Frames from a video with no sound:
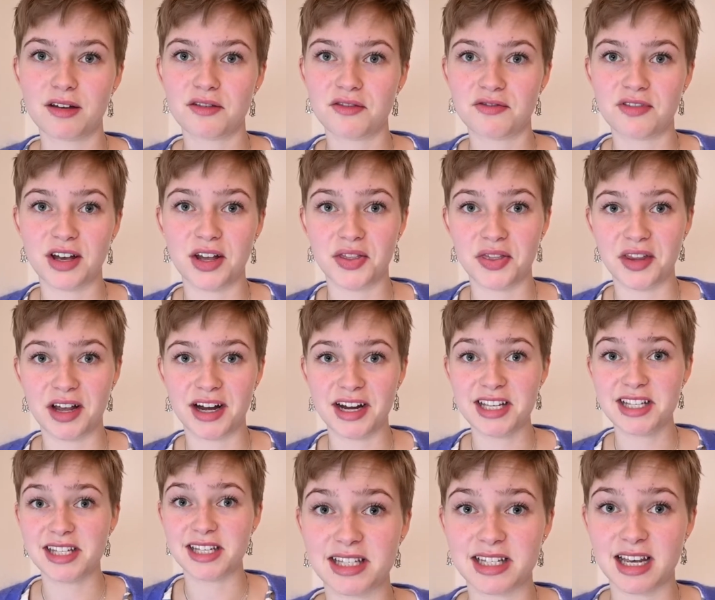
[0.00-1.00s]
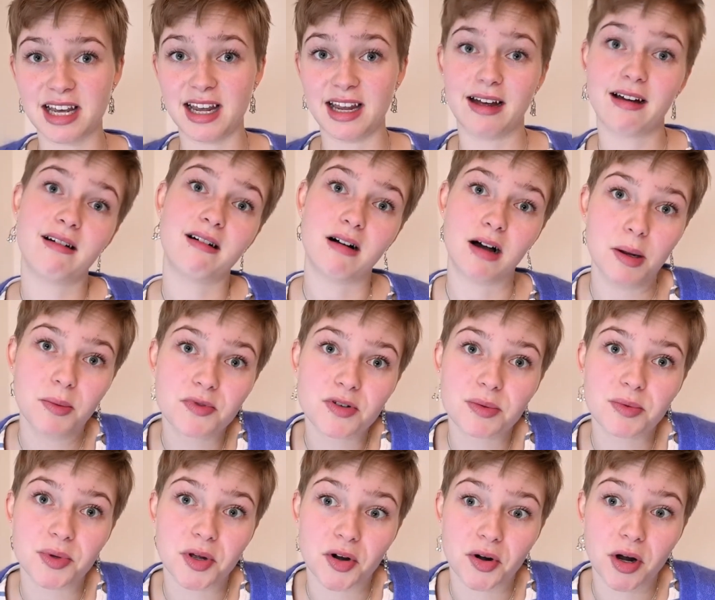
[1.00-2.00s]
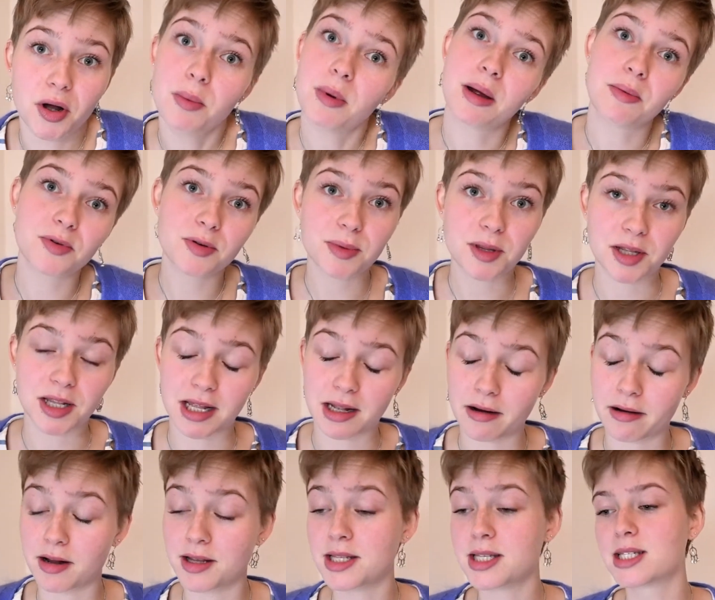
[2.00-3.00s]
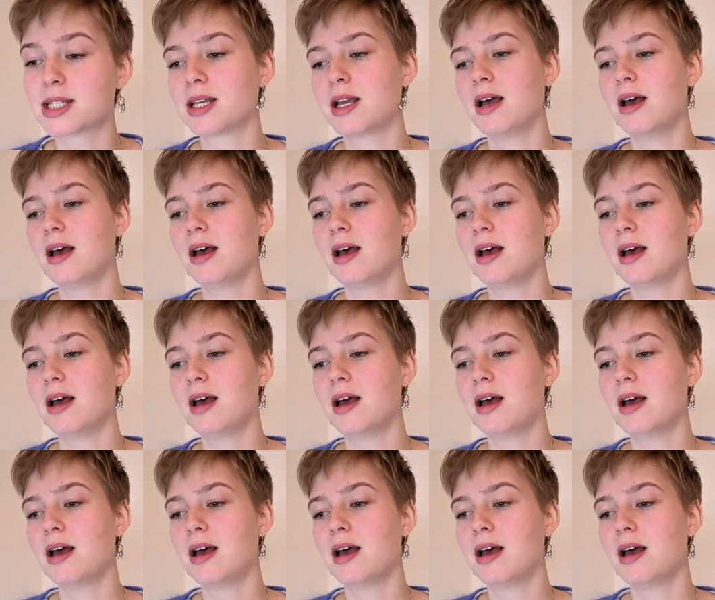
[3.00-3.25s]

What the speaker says: felt nice since, hey, I'm from Europe, I'm from the Netherlands.